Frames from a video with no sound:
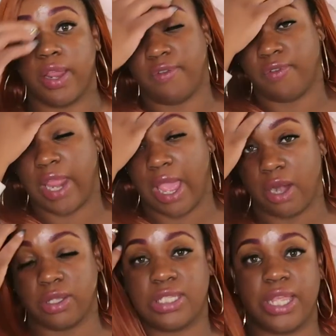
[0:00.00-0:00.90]
and they
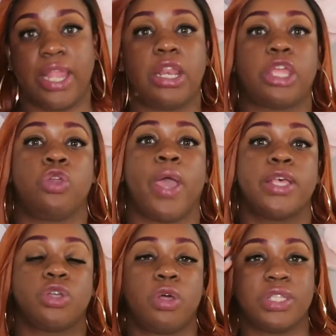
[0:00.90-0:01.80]
understand that you
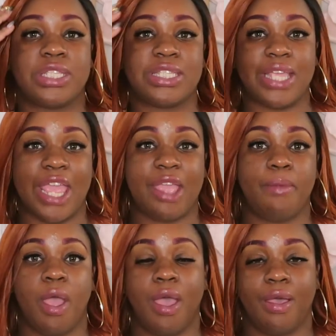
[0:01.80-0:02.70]
guys are on the
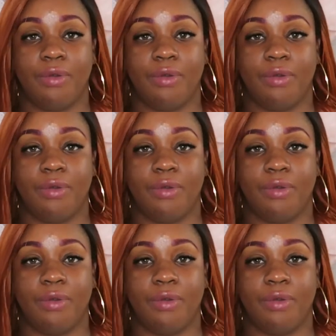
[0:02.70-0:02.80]
same